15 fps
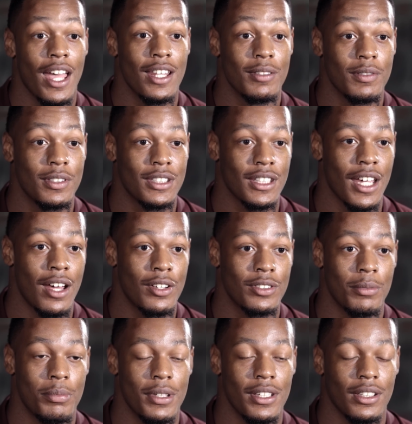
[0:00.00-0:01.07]
And Seattle's
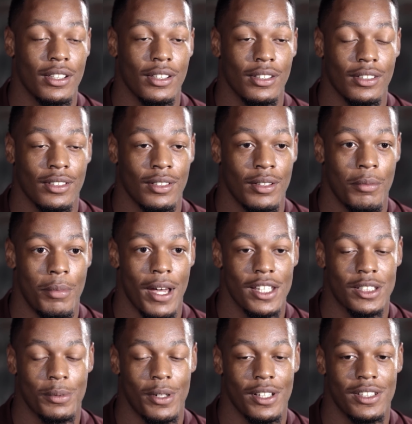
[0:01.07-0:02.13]
a big
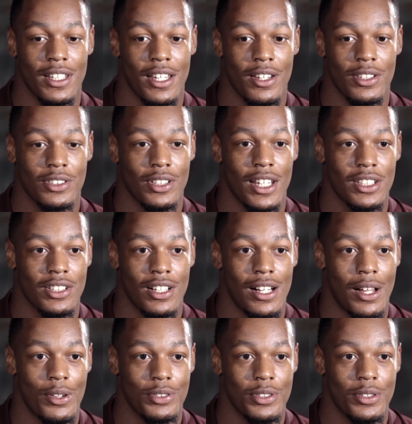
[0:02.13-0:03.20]
basketball town, so that's all
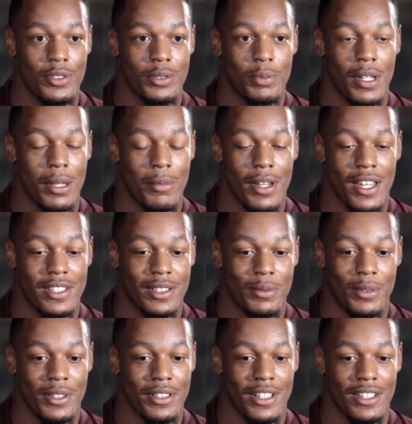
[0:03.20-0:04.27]
I was doing was playing
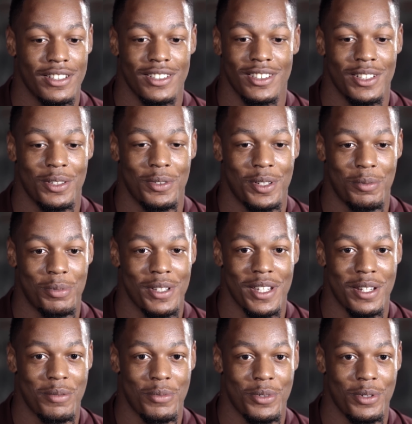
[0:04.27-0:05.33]
basketball, and I just didn't want to play
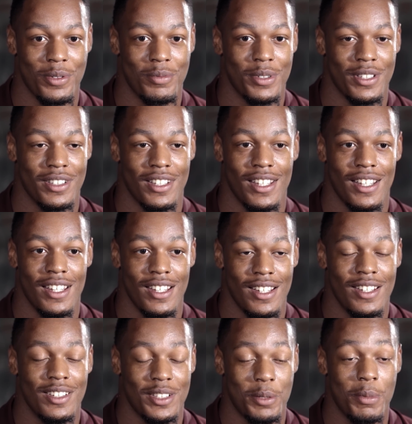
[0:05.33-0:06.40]
anymore. But
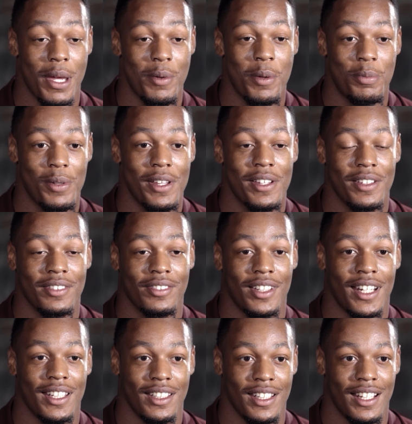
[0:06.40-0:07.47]
she made me play,
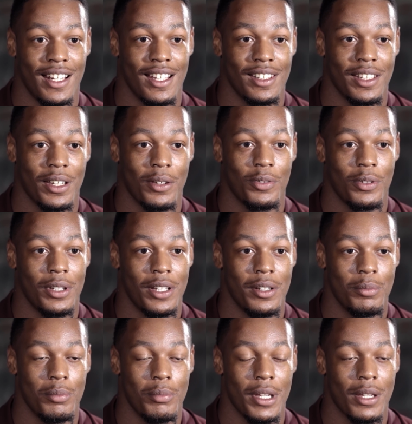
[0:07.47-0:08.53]
and I thank her for
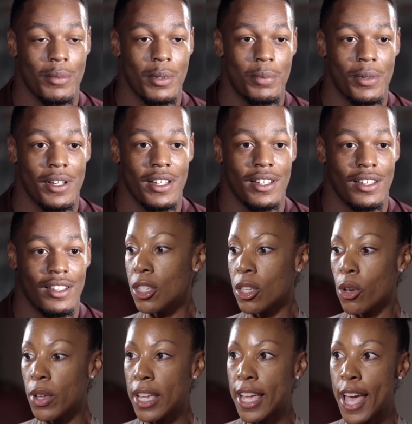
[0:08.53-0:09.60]
making me play.
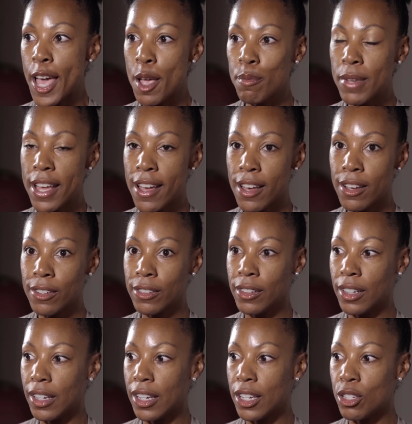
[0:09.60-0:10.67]
So he came
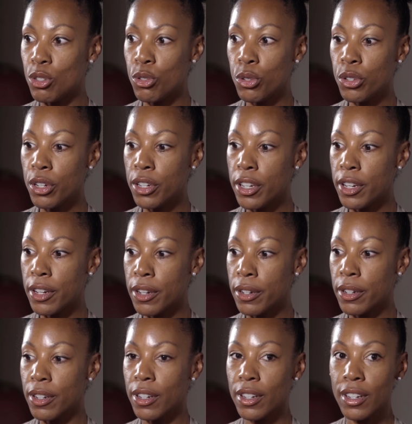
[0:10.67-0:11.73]
down his junior
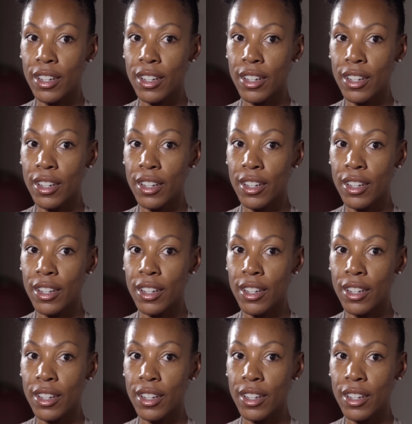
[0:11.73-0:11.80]
year.